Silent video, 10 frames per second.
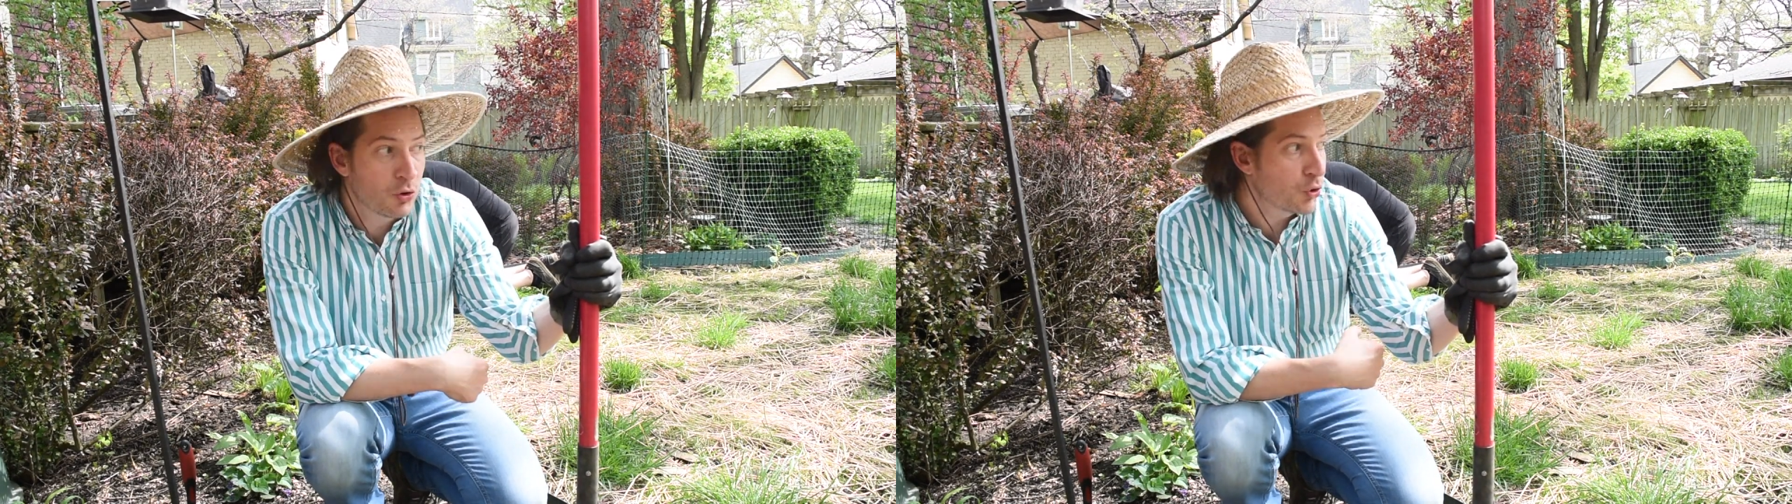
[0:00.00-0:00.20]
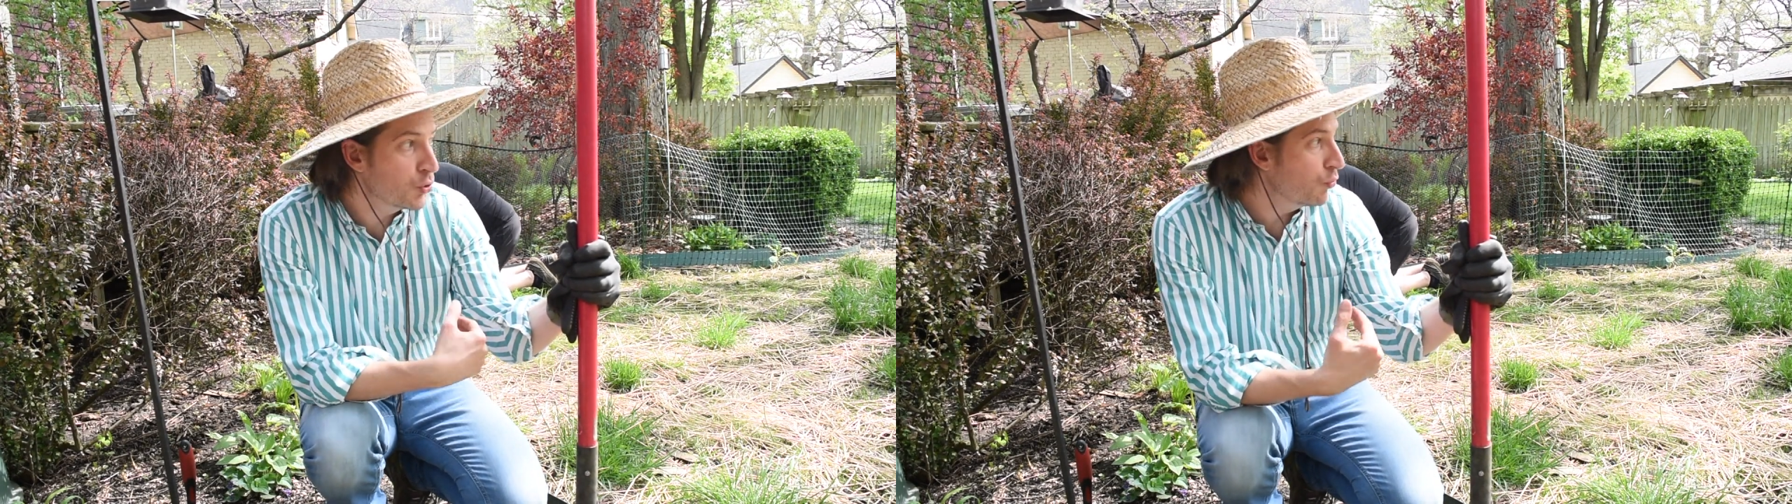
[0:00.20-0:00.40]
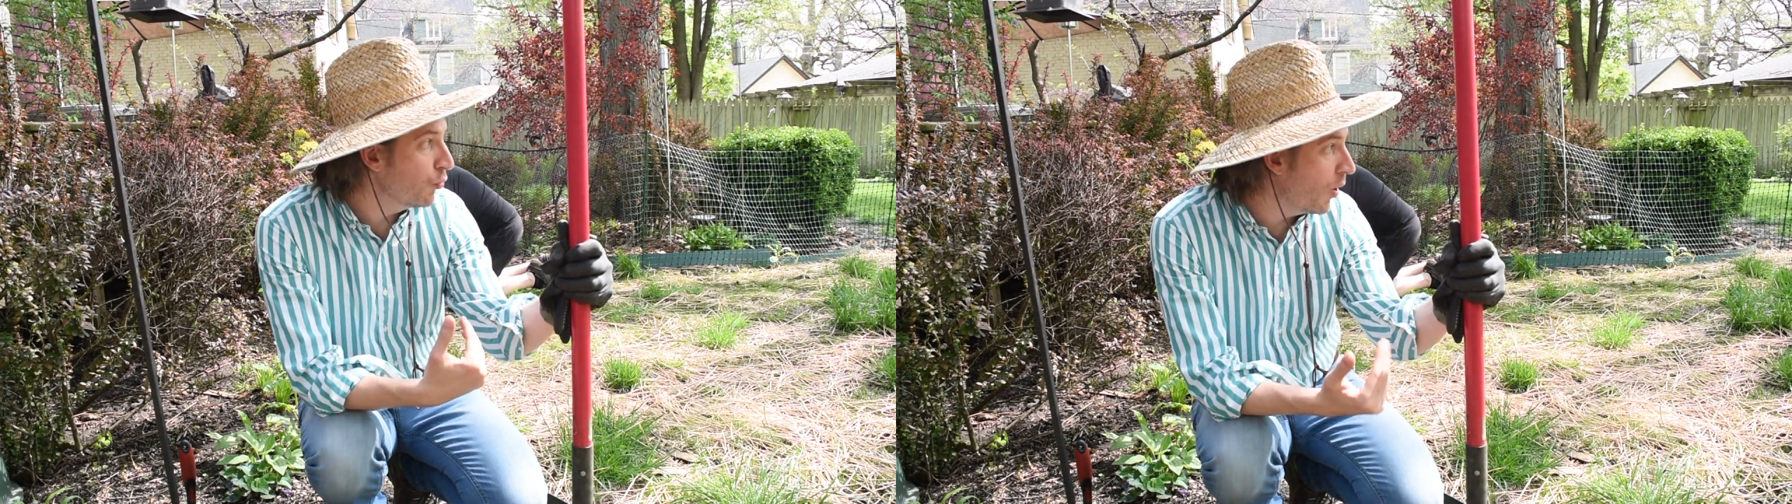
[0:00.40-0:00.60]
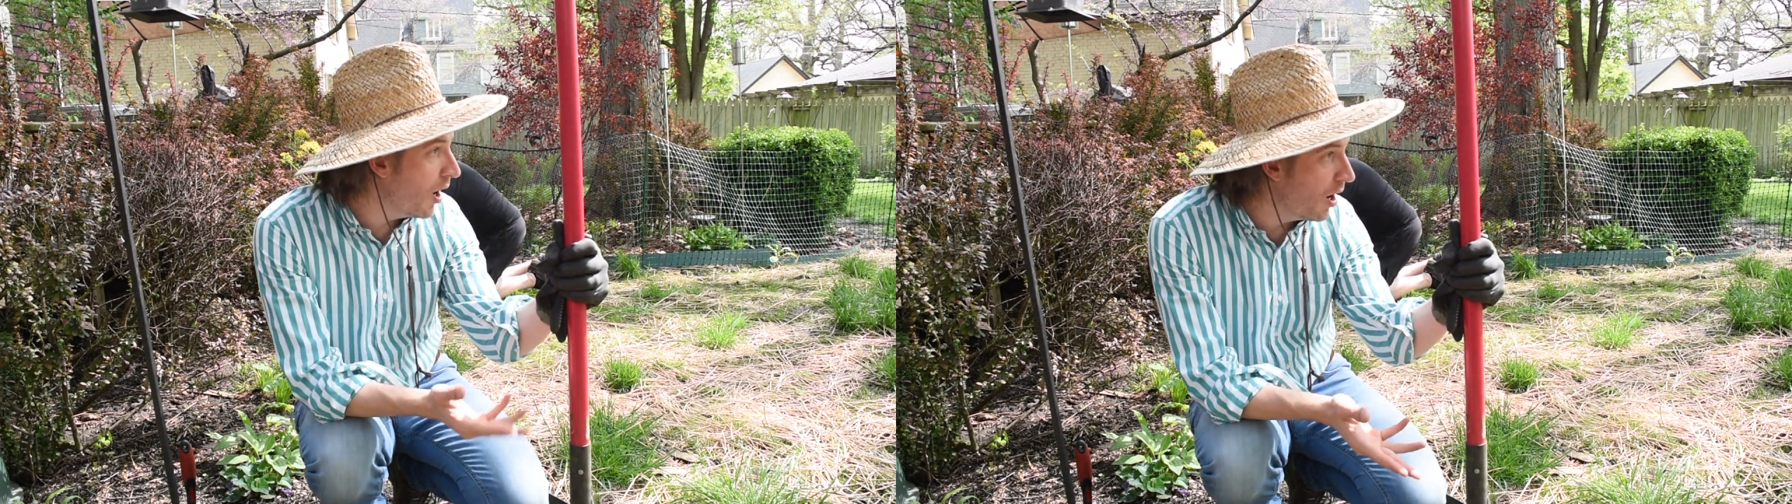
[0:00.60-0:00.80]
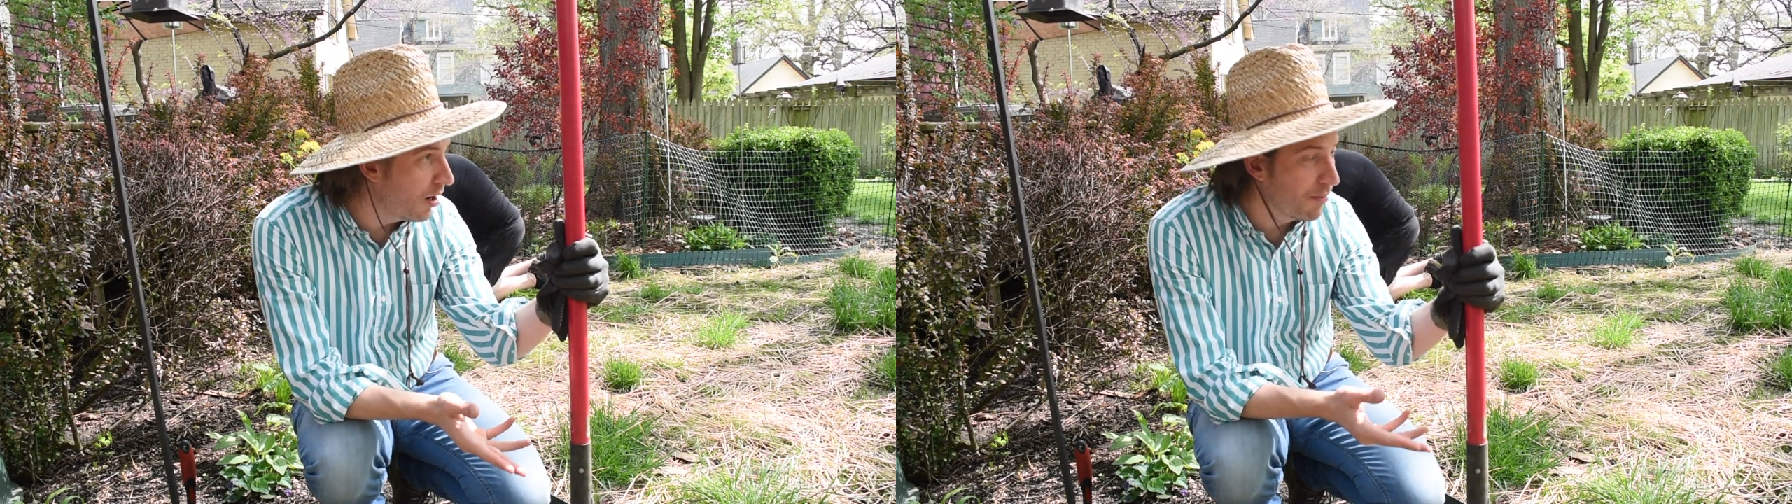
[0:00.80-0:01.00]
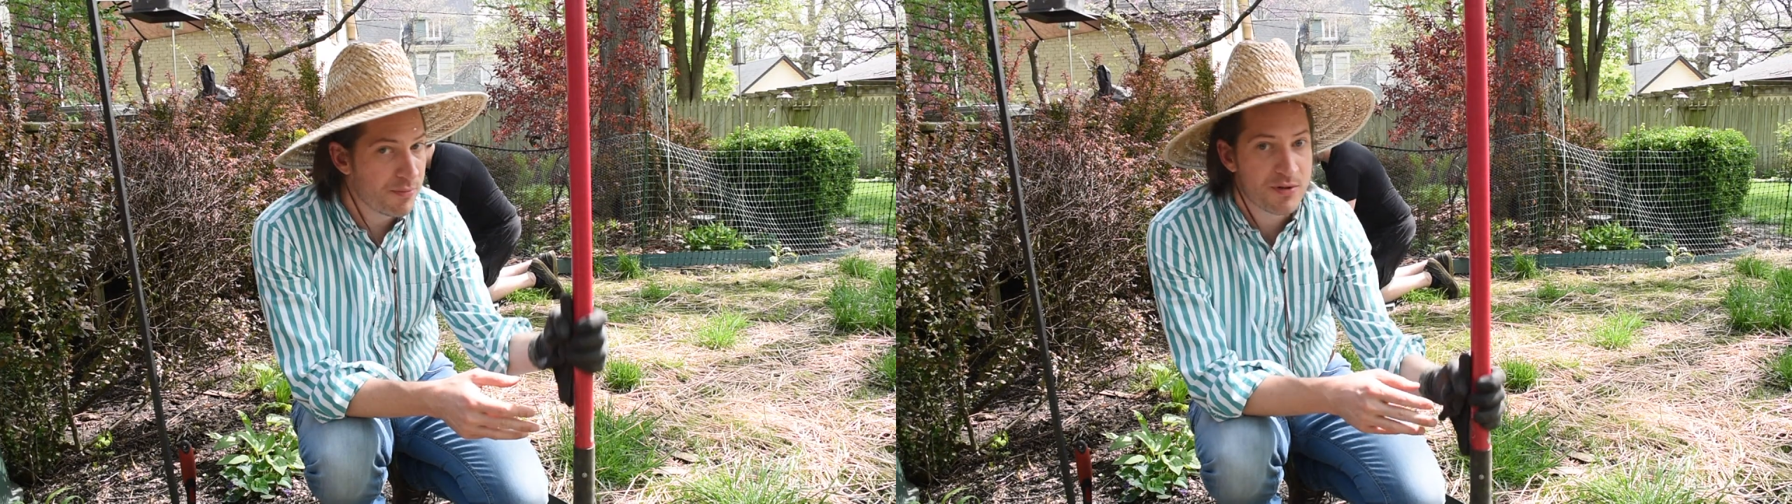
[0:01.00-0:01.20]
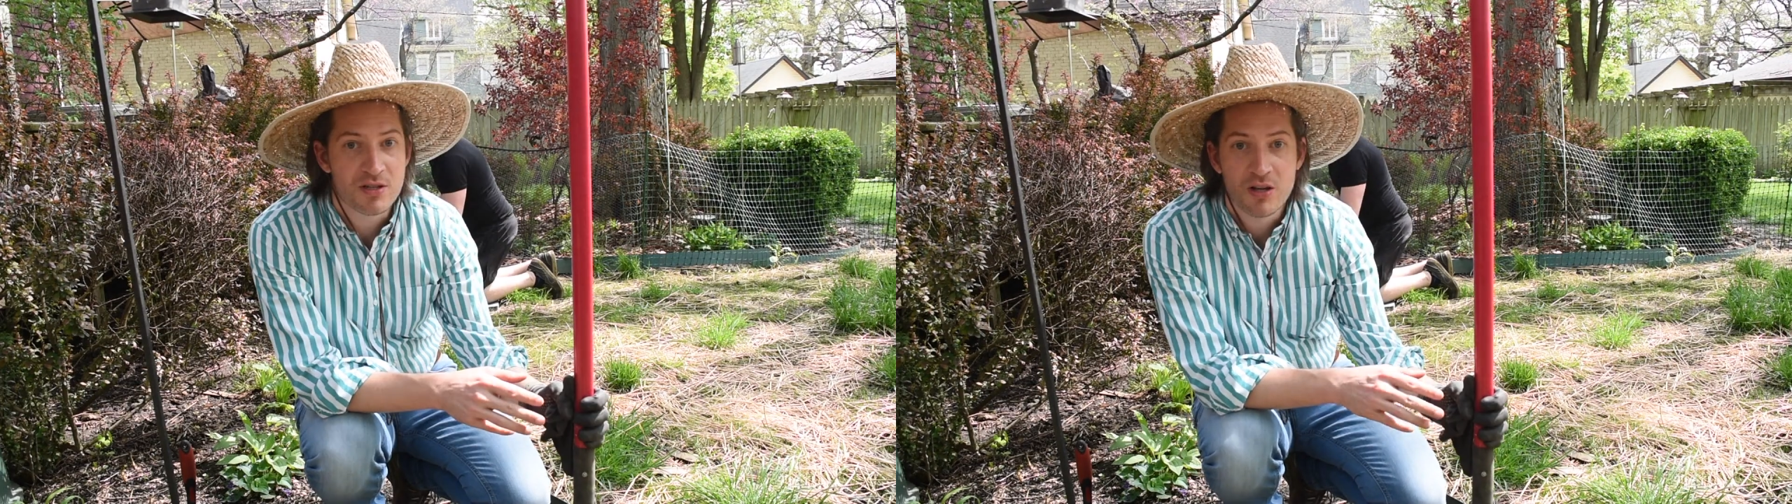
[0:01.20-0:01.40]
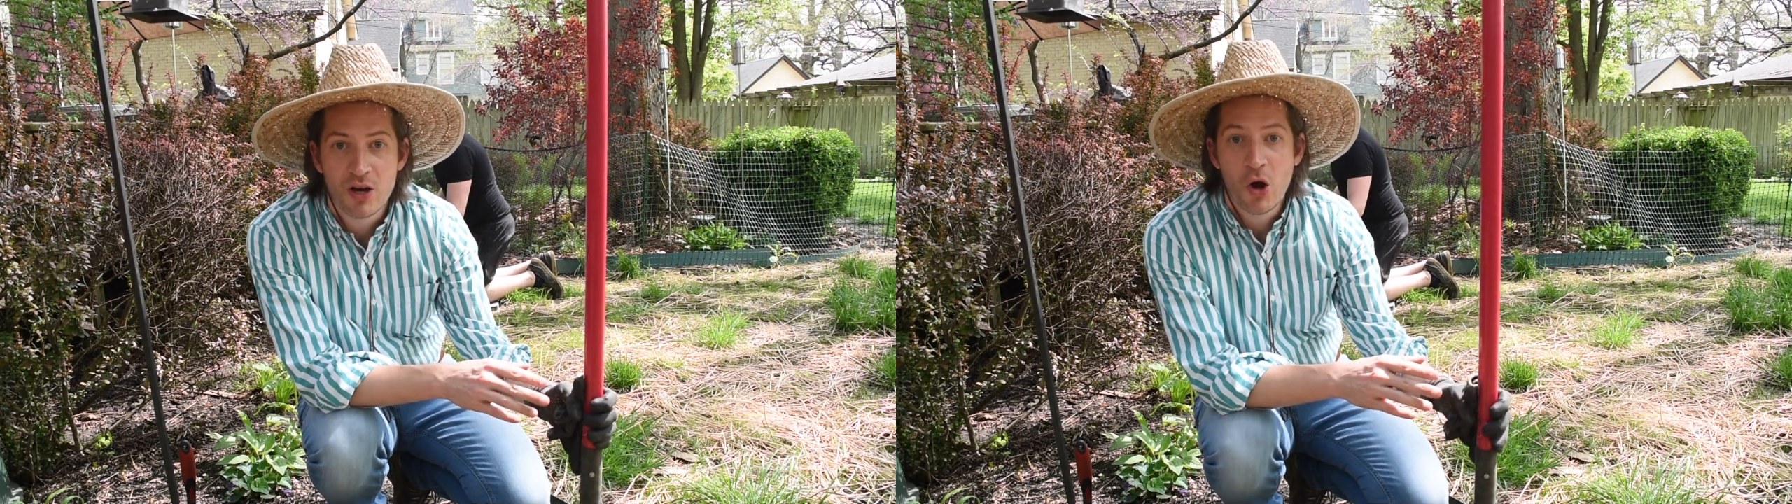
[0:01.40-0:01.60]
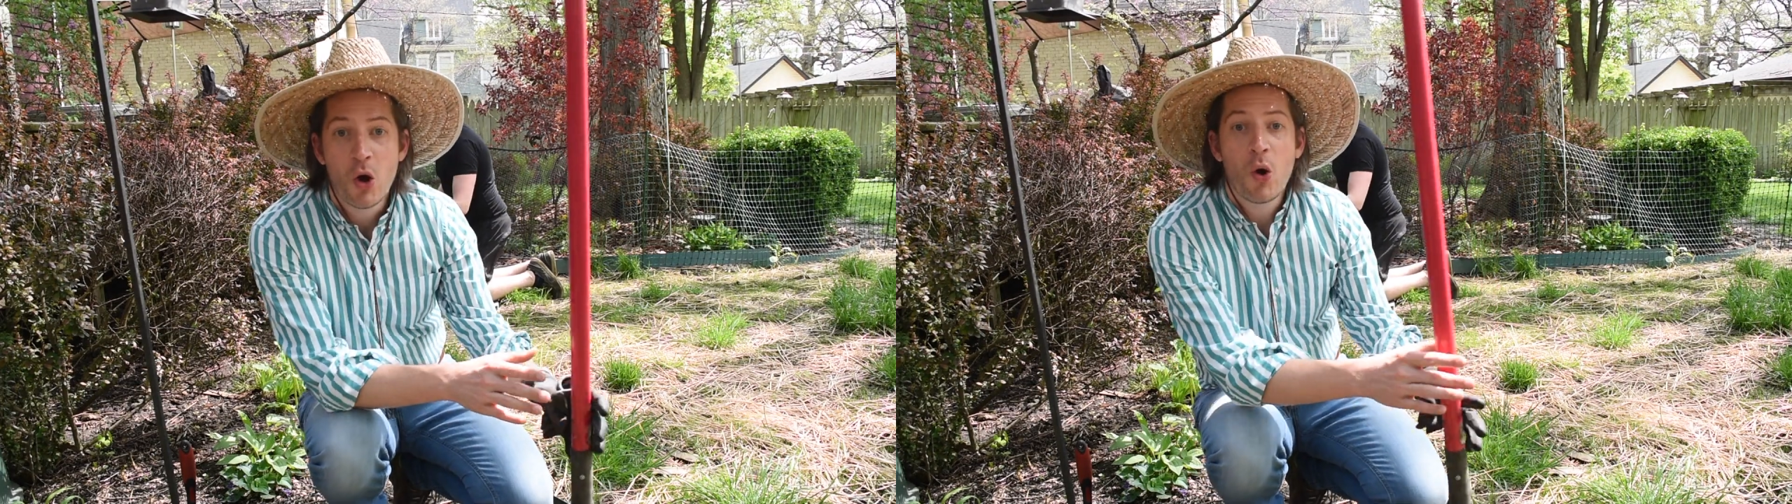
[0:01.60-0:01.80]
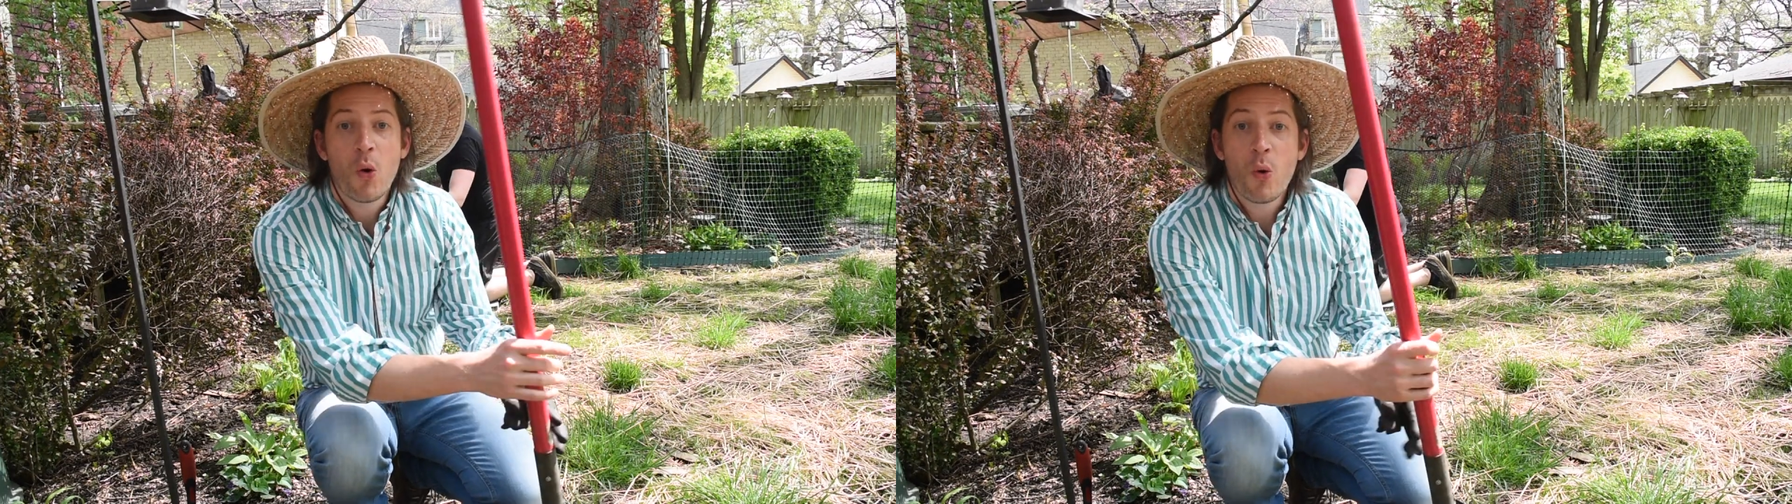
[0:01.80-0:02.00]
shrubs
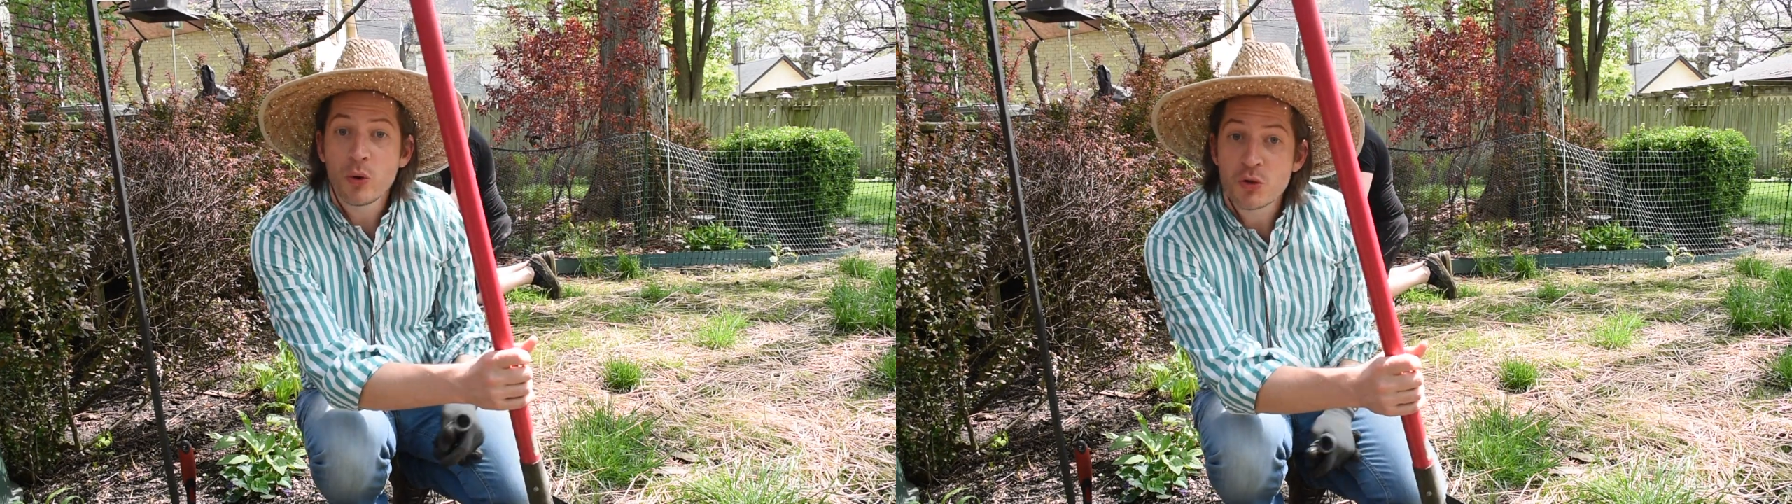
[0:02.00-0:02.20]
or